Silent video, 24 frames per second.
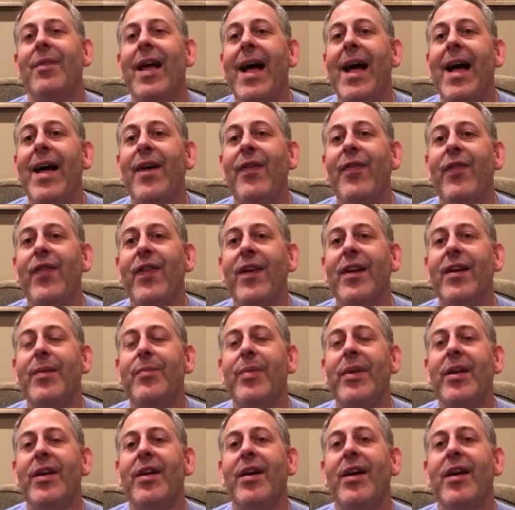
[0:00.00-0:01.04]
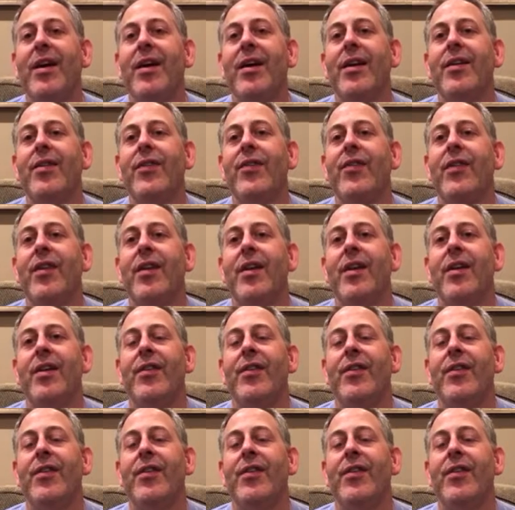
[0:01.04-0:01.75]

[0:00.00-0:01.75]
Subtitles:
laughing because